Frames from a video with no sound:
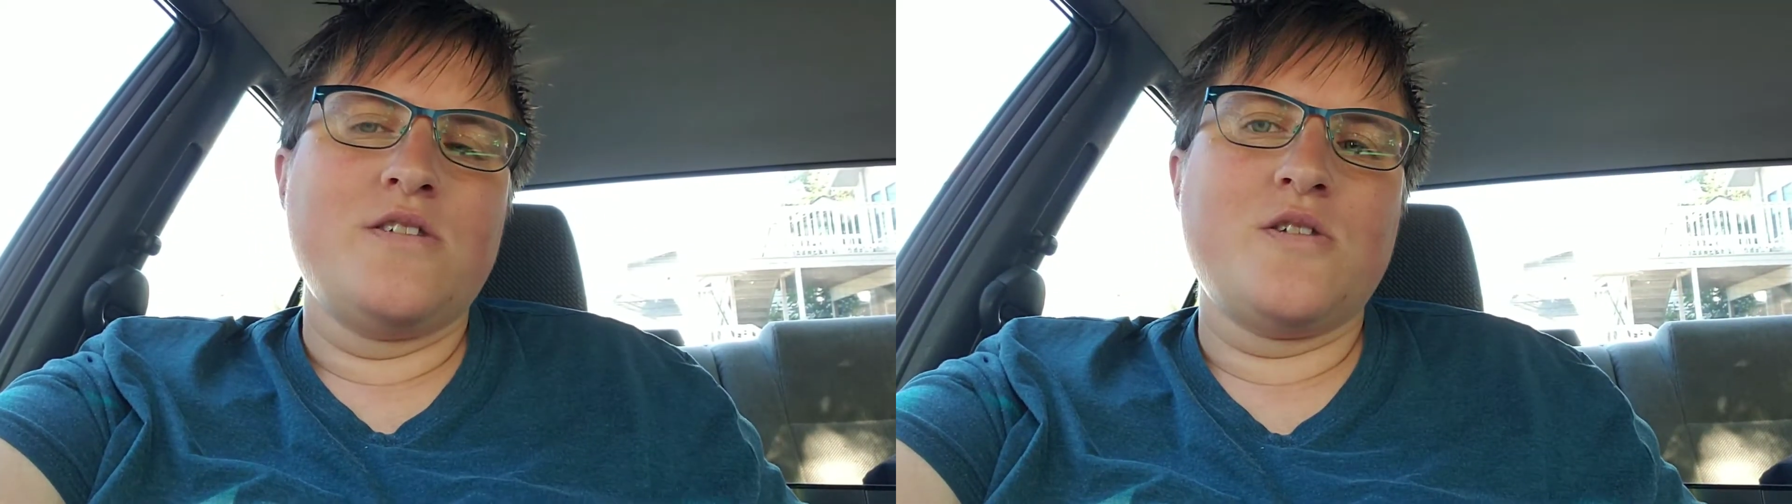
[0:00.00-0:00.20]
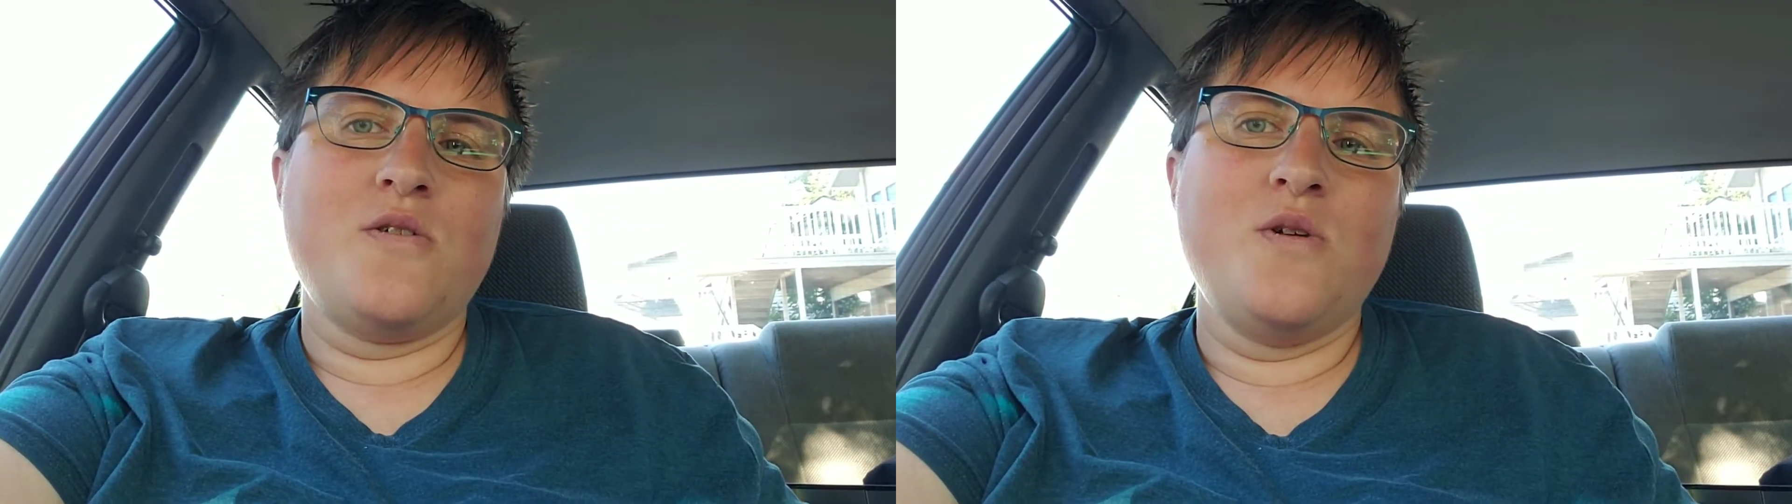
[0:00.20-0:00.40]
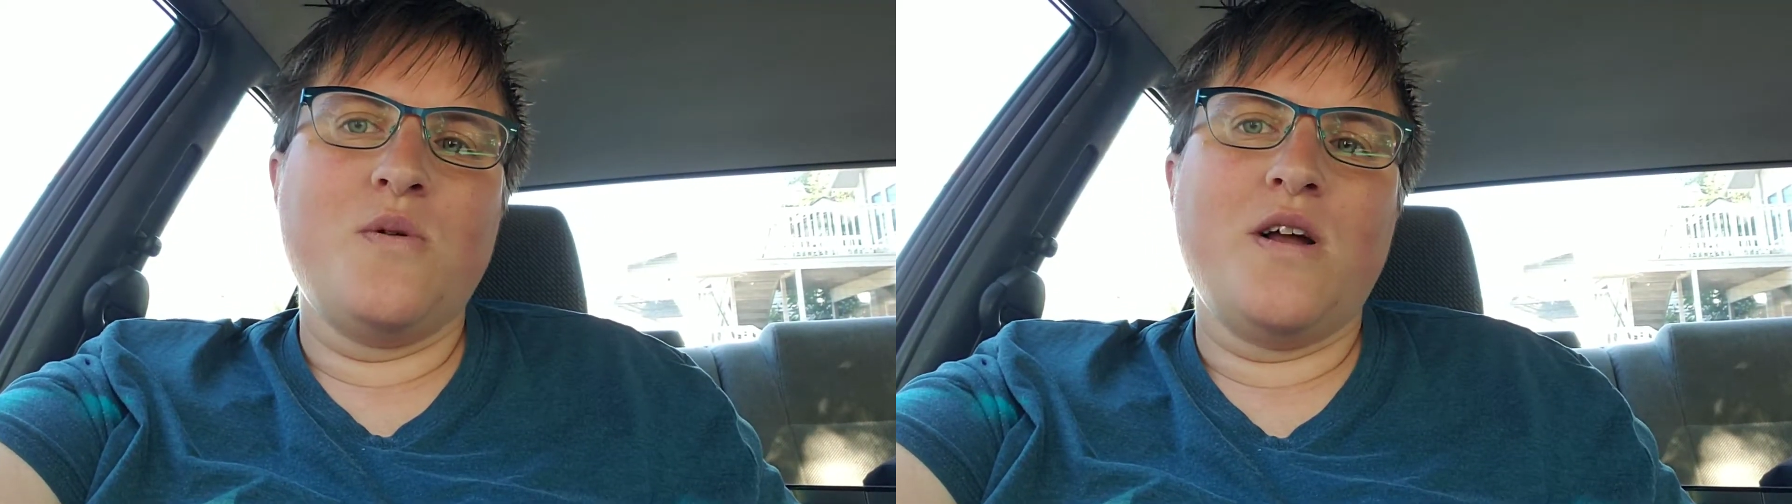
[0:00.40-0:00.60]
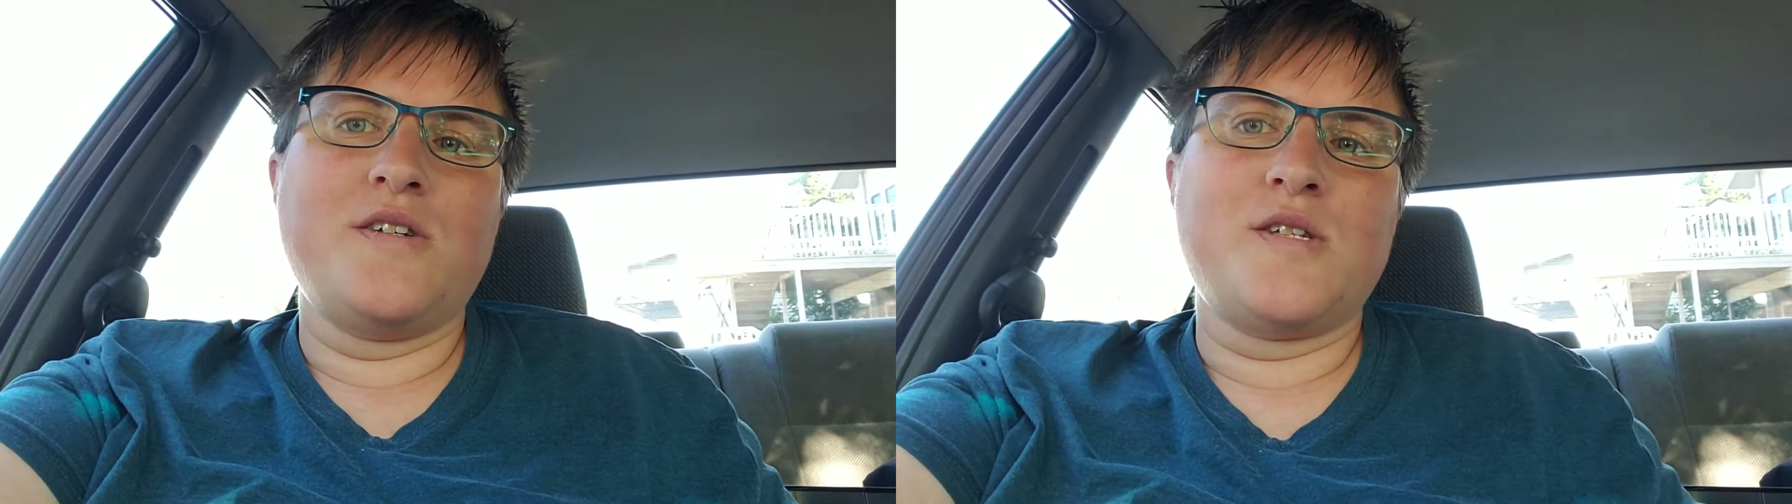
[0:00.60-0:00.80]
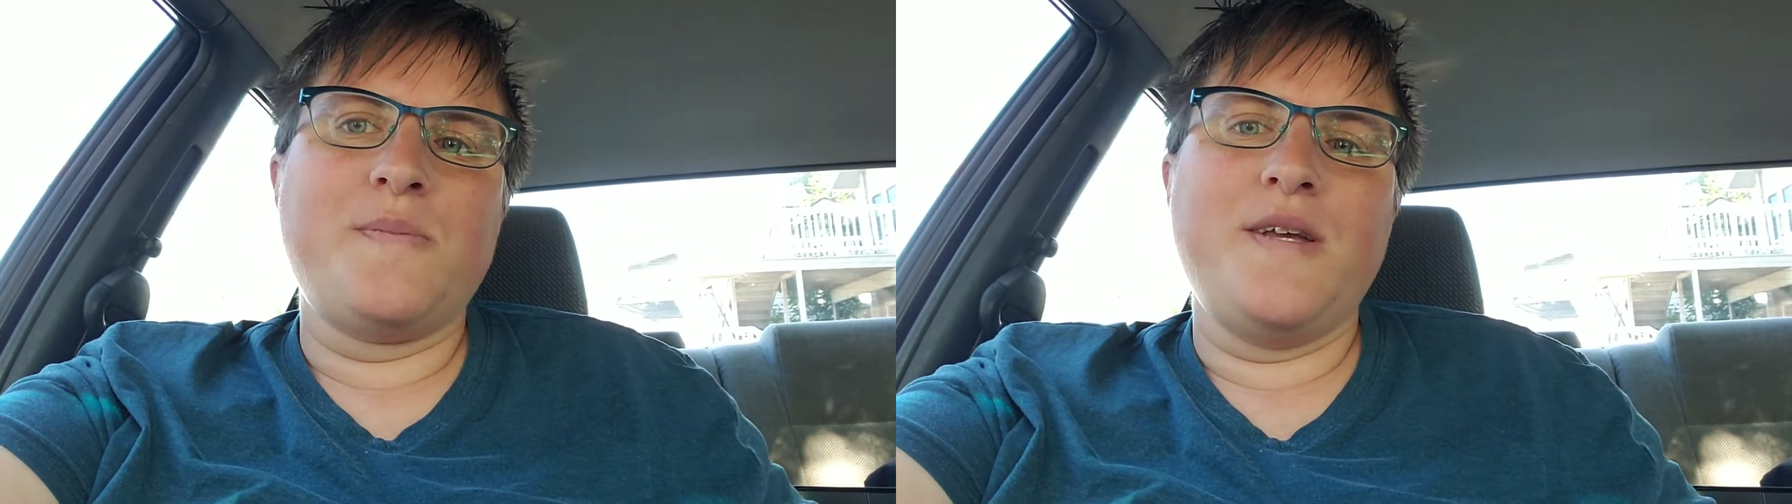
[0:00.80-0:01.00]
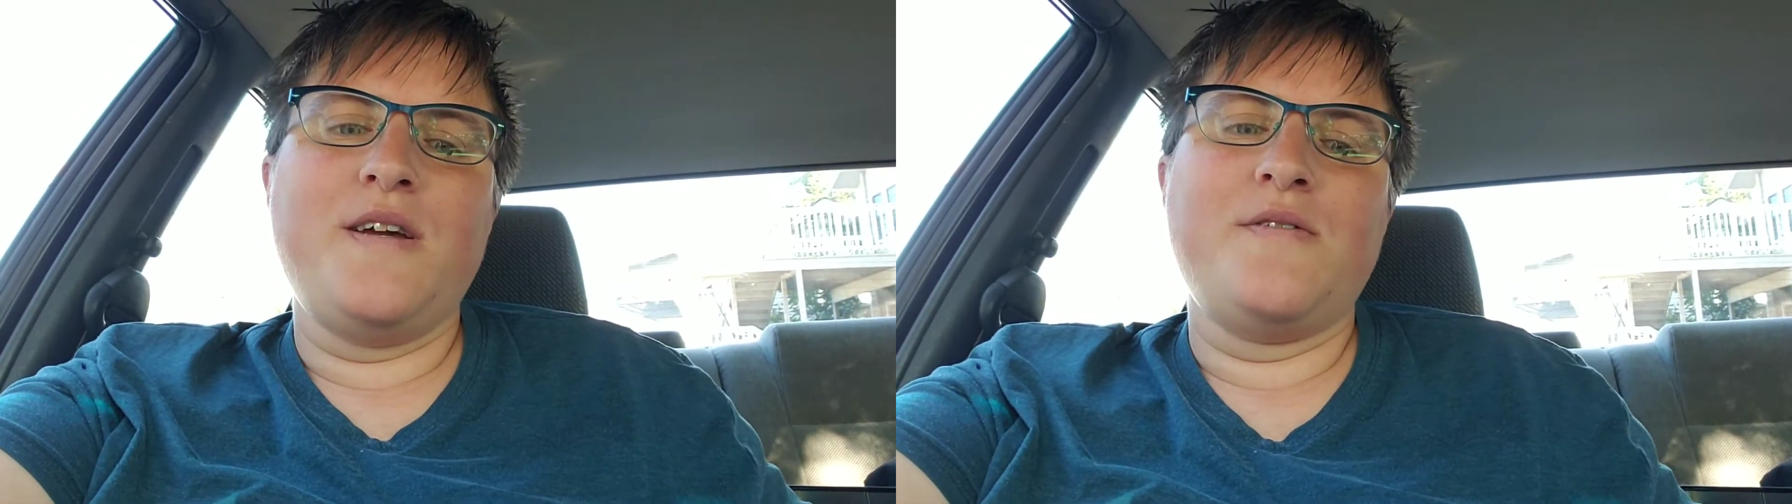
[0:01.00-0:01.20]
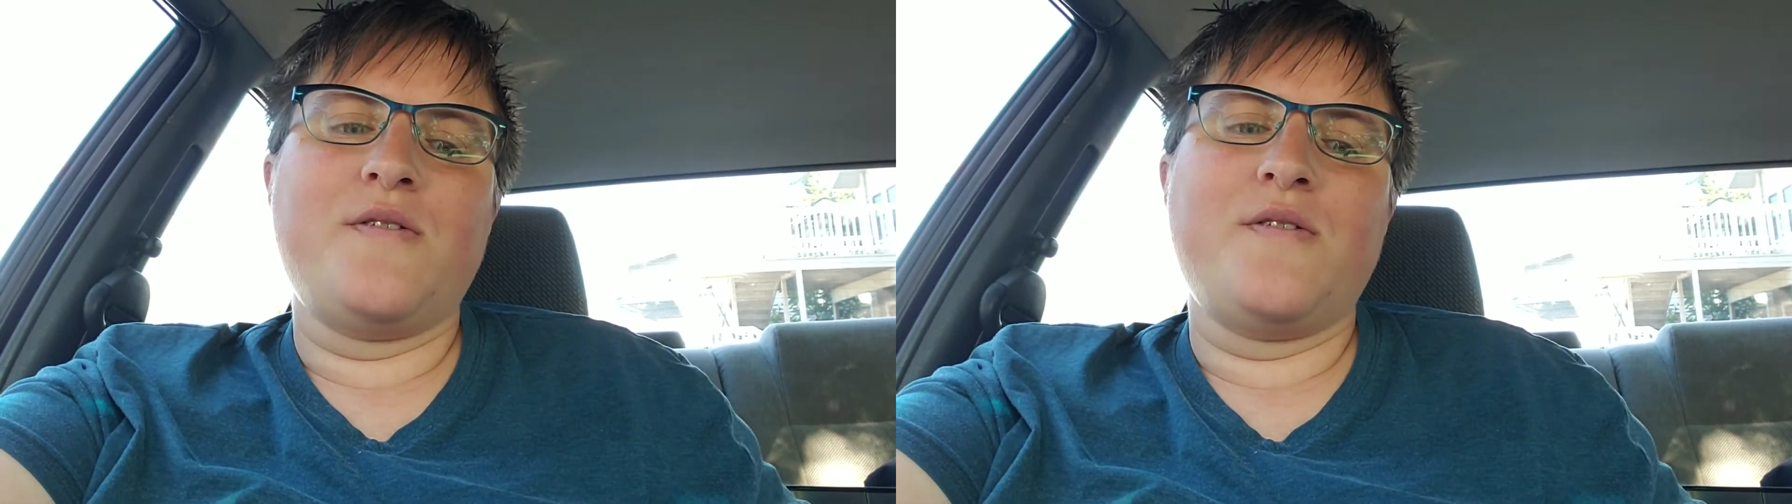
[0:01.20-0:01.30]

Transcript: So you want to speak